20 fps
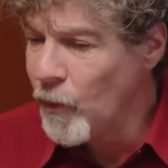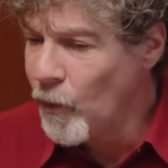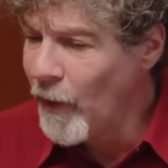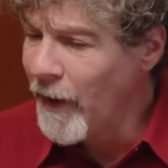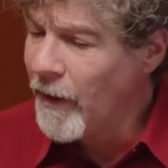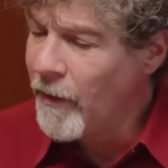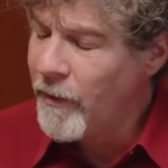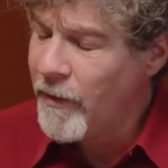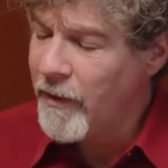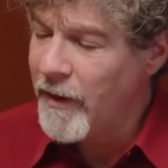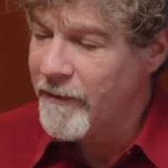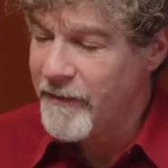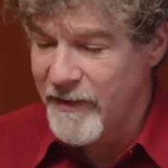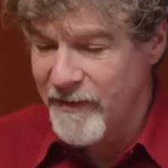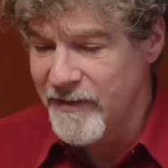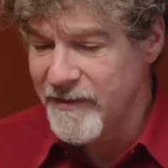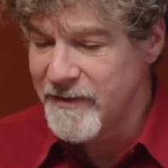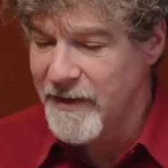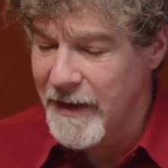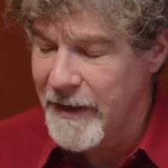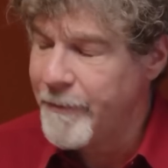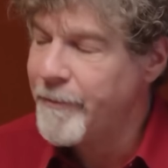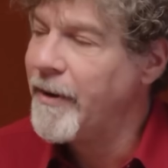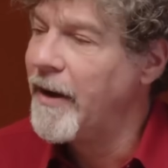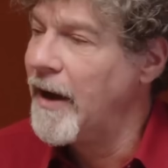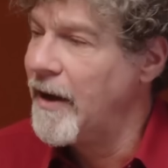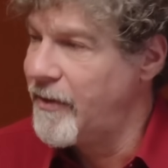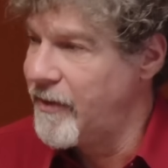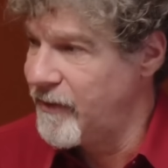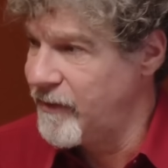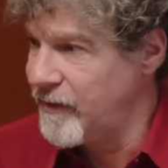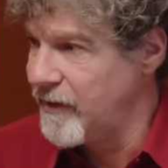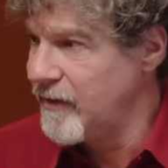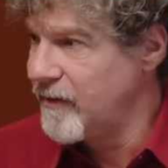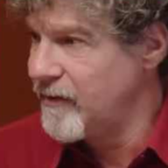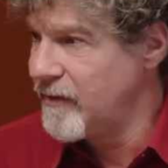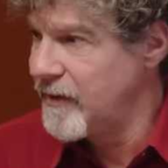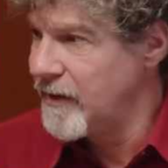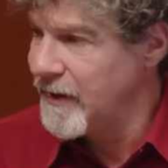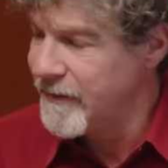Well, this is a
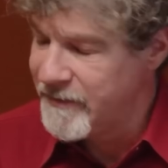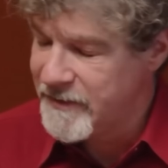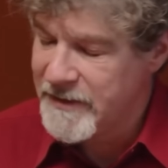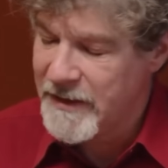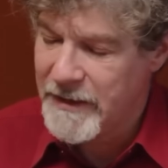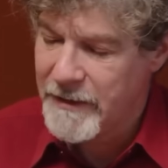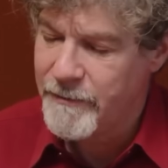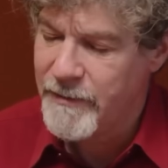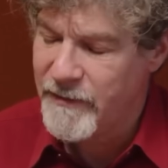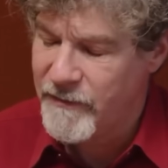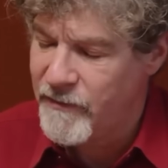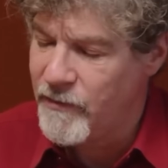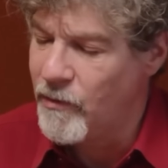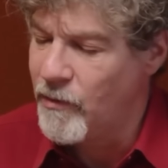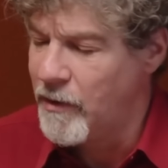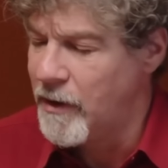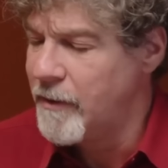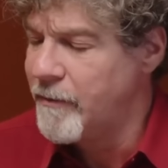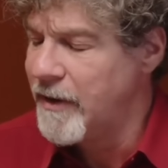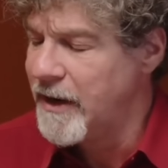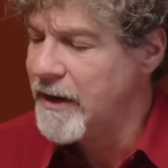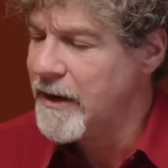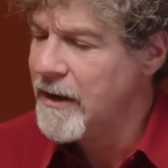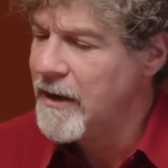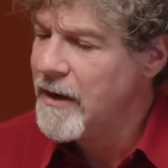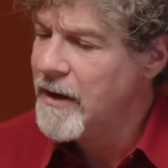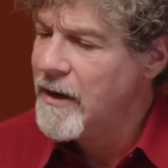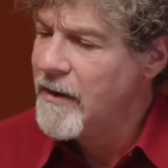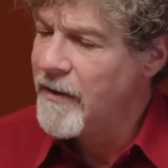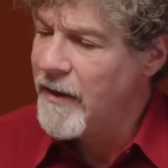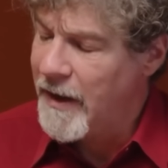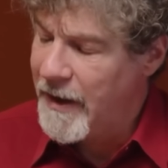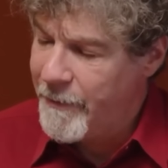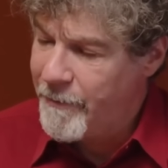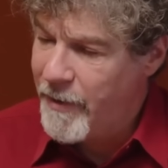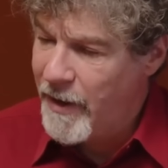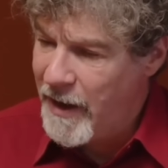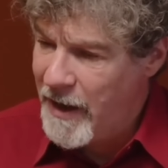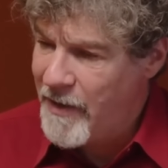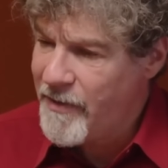hypothesis, and I've said it before, but the
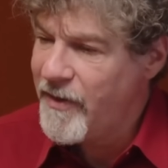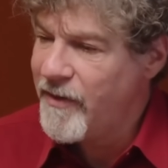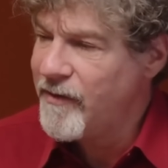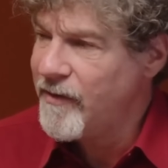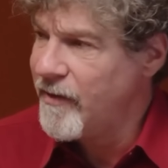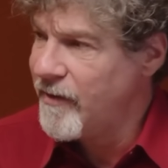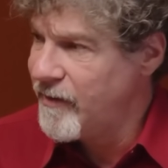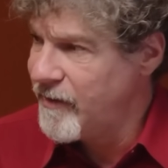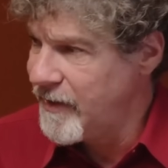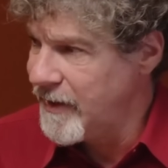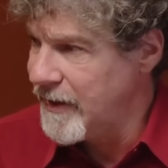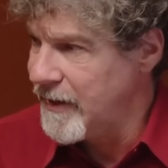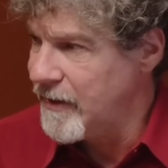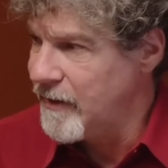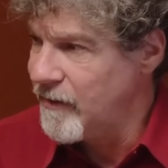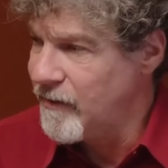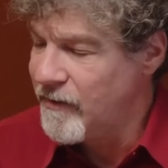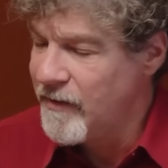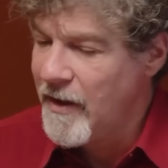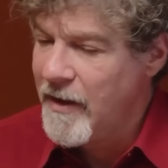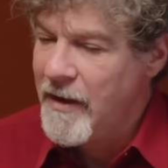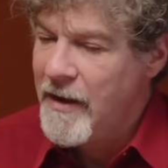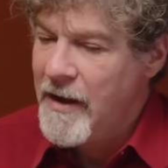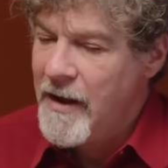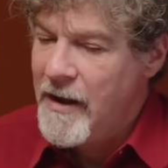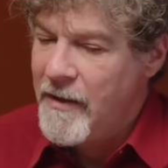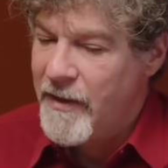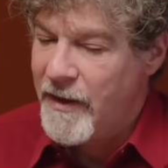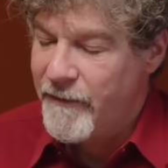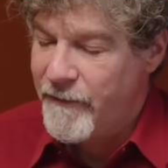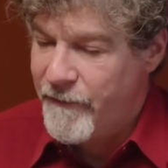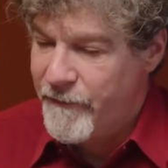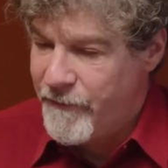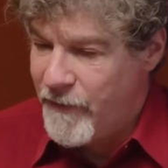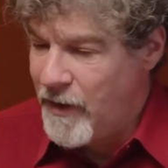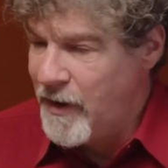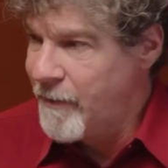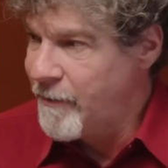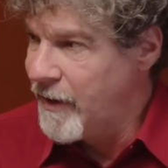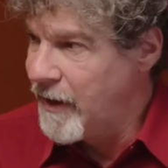hypothesis is that
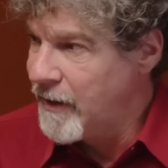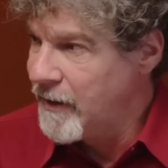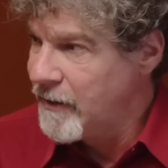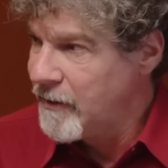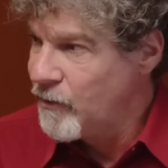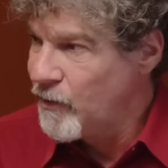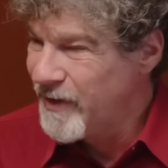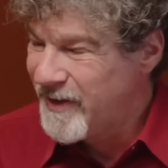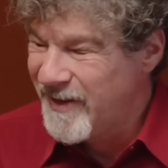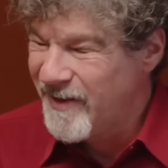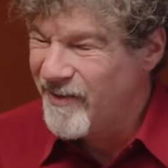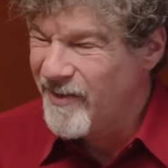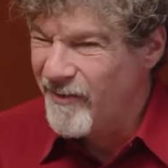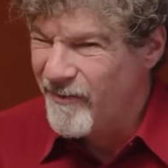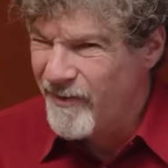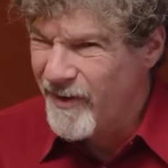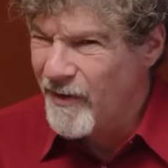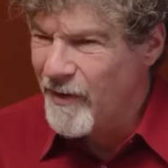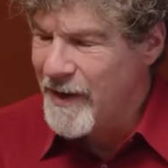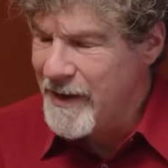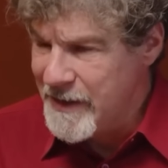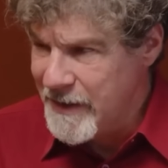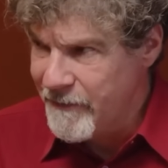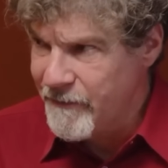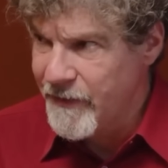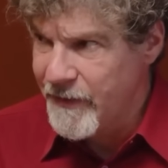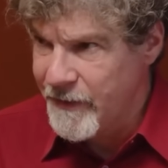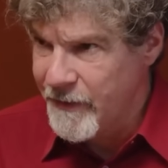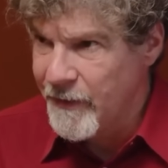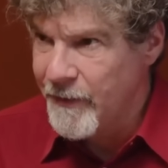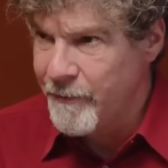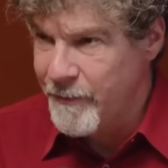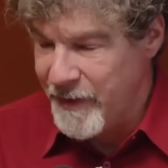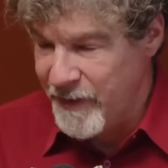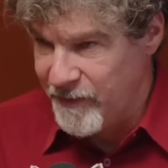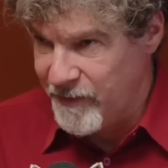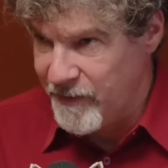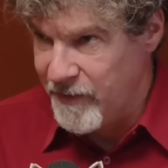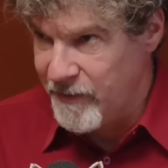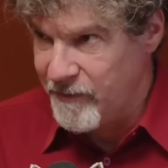pharma, which is a very difficult
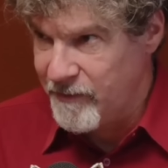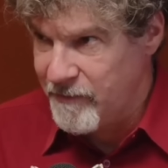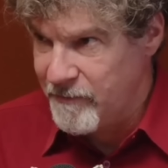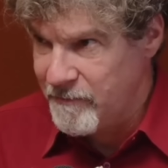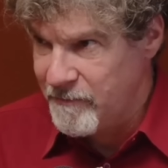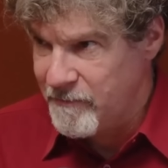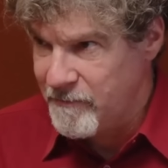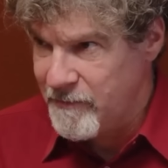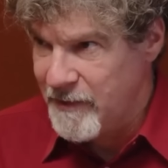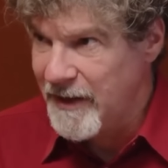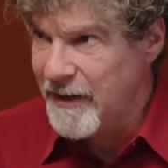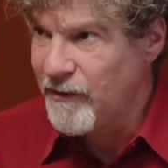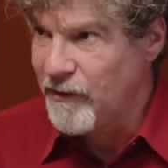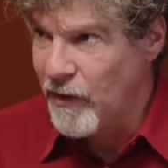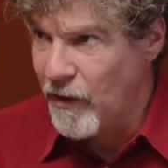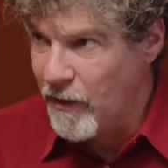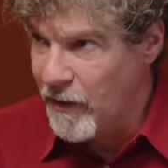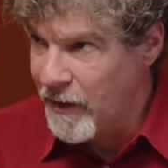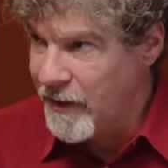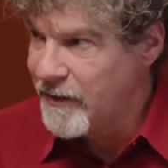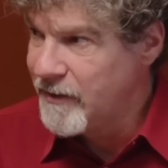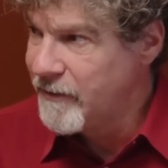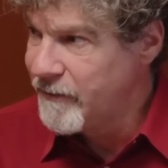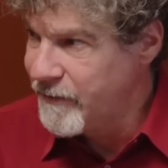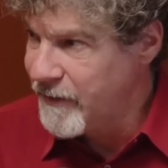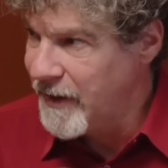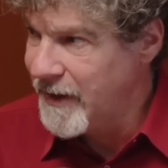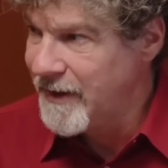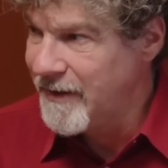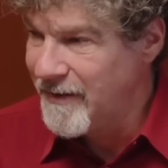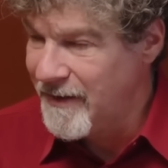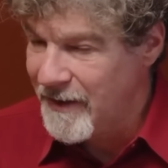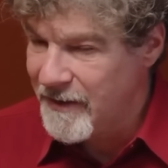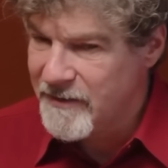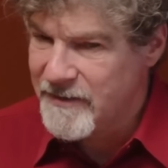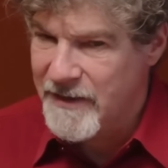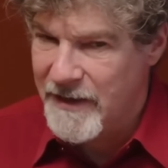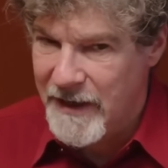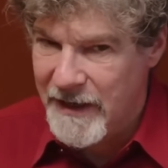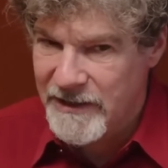business, it is hard to find
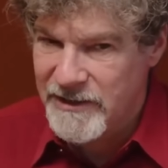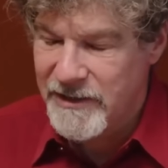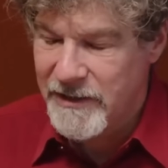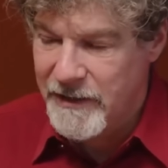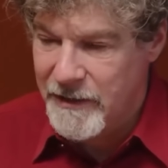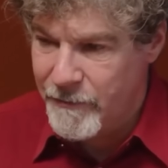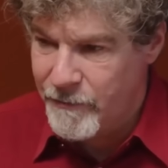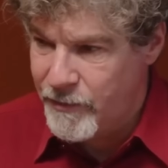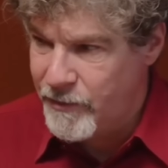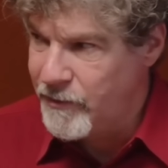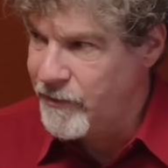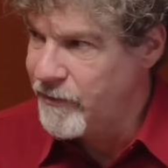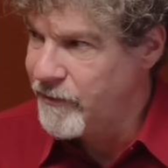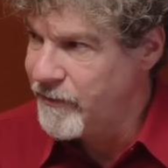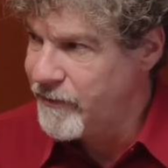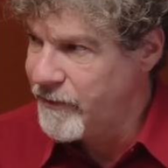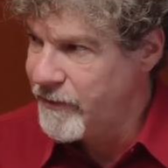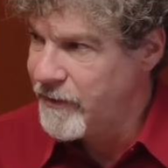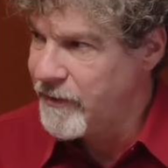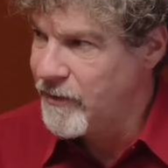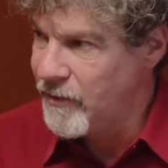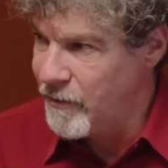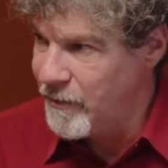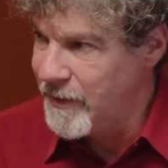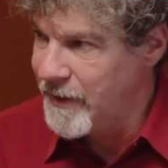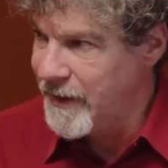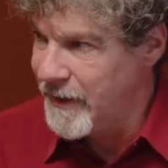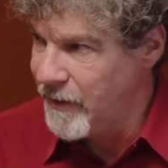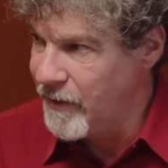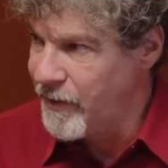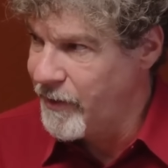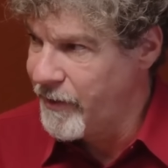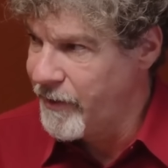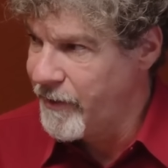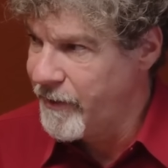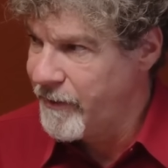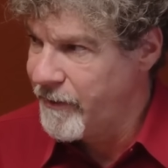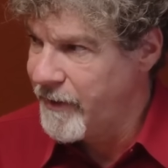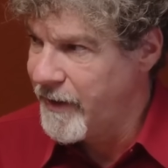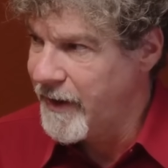things that actually improve human
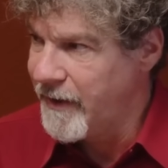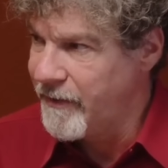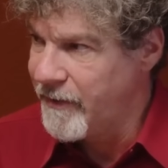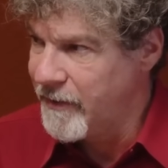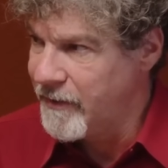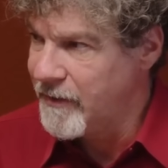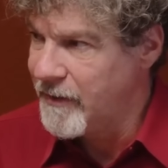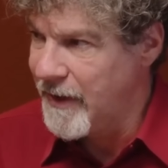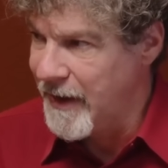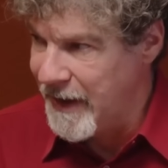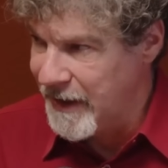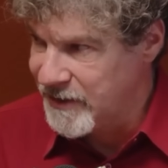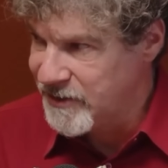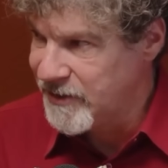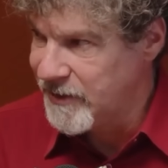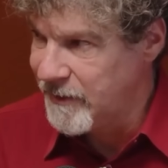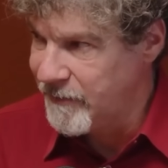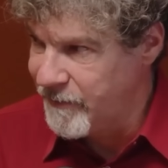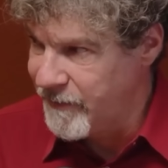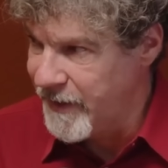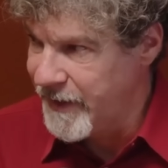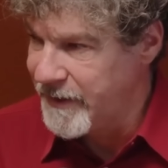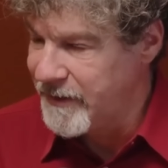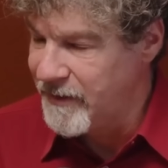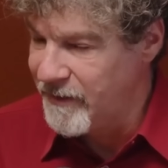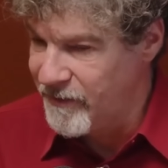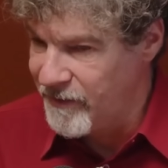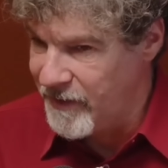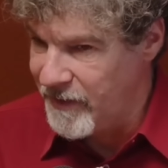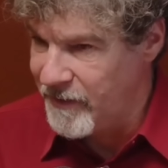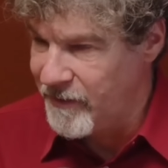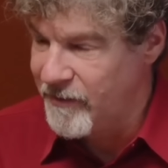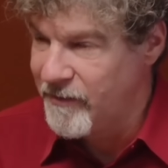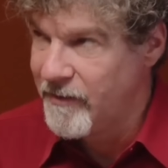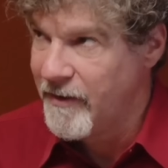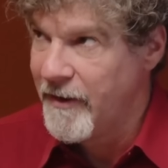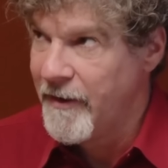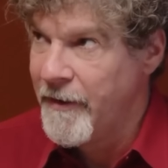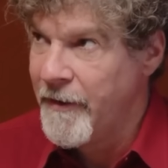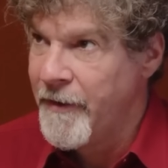health and that actually fight
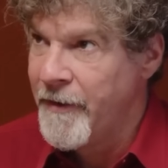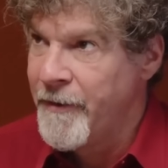disease